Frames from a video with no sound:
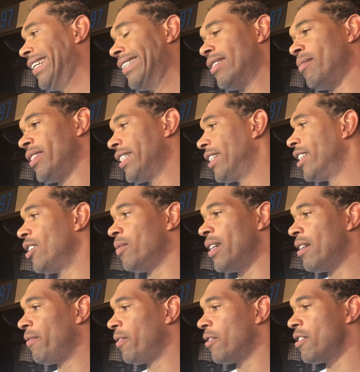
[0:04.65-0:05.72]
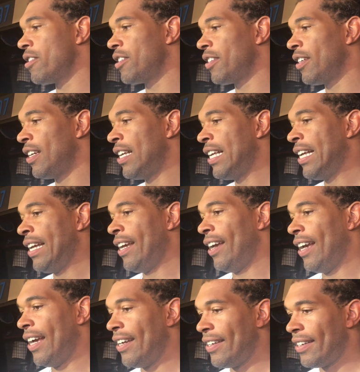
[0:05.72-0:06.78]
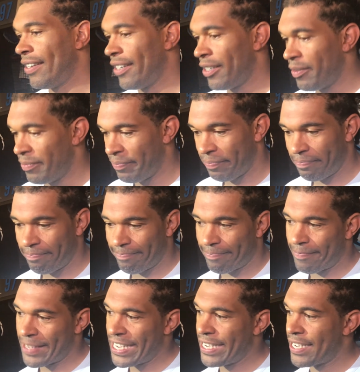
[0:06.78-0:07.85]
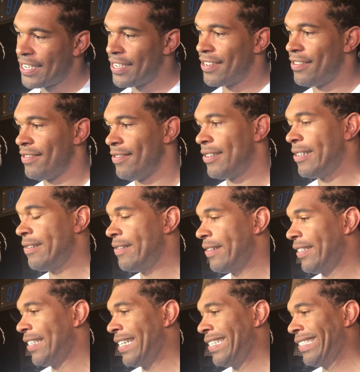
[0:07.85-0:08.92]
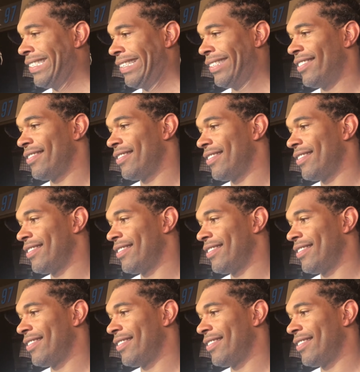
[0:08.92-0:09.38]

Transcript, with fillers: Um, it's a good win for us, and um, you know that's